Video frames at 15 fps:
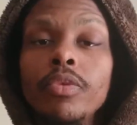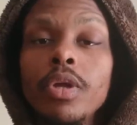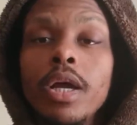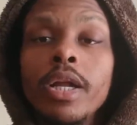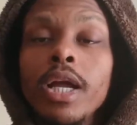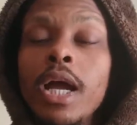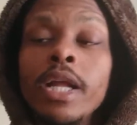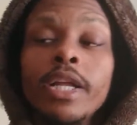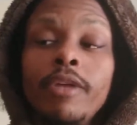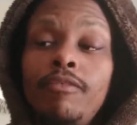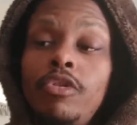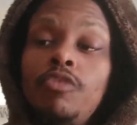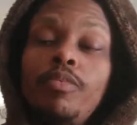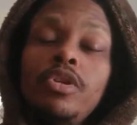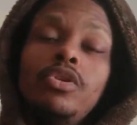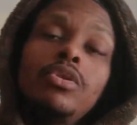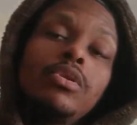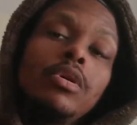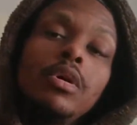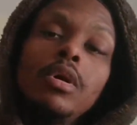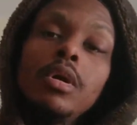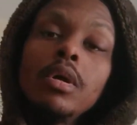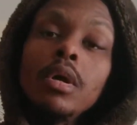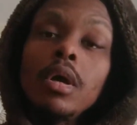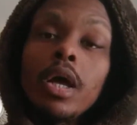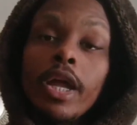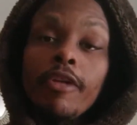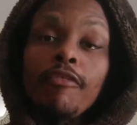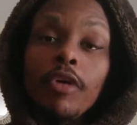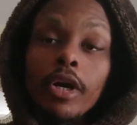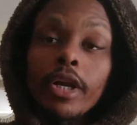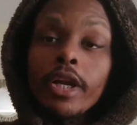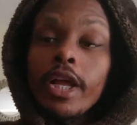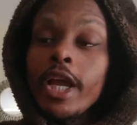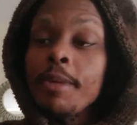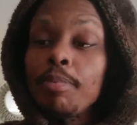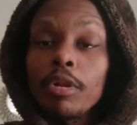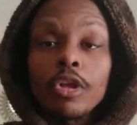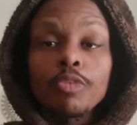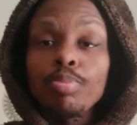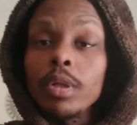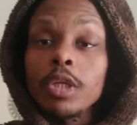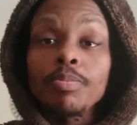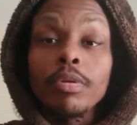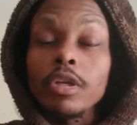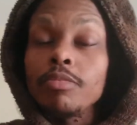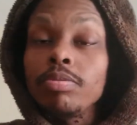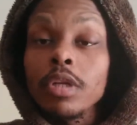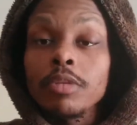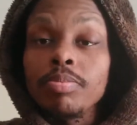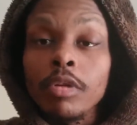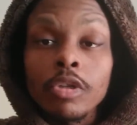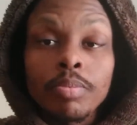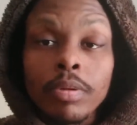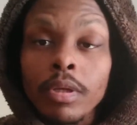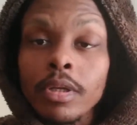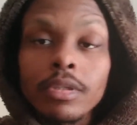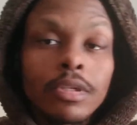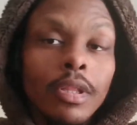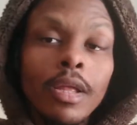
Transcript: I, I give this bitch a fucking A plus plus plus plus plus plus.